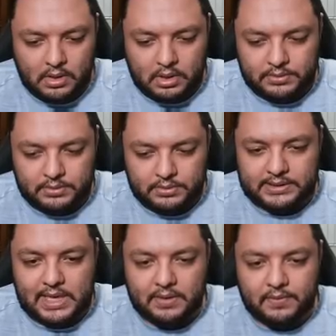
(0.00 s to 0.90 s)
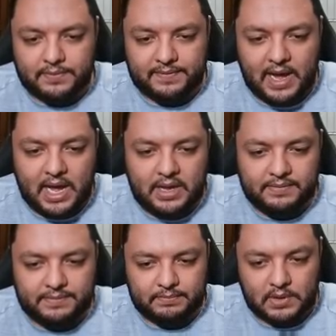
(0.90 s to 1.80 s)
He's gonna attack for five.
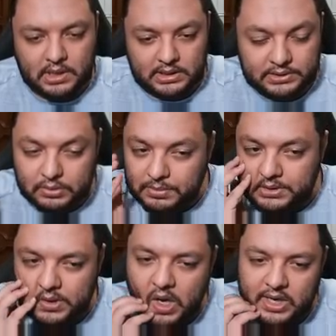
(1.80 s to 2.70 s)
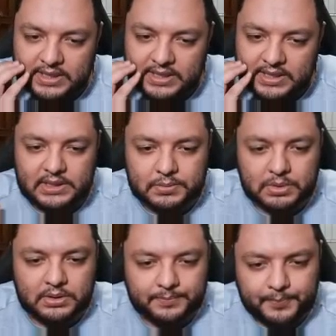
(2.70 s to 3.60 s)
I assume he's not gonna take this one.